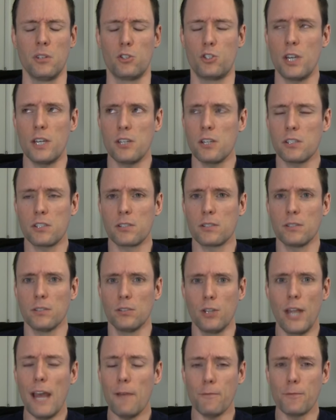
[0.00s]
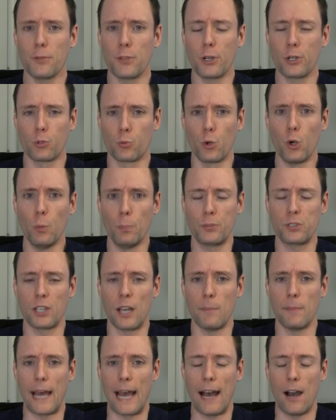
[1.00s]
She just left the group
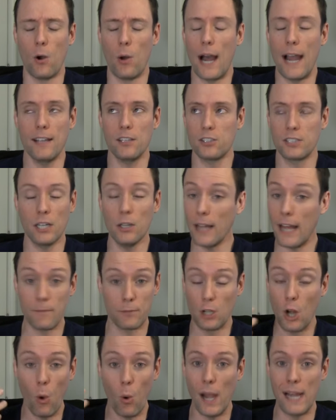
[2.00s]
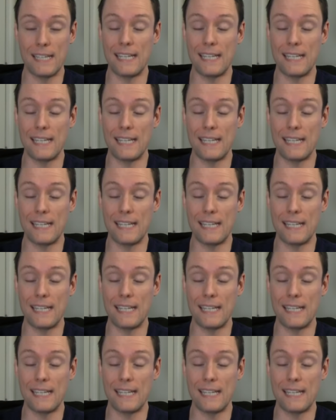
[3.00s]
somehow. I still have no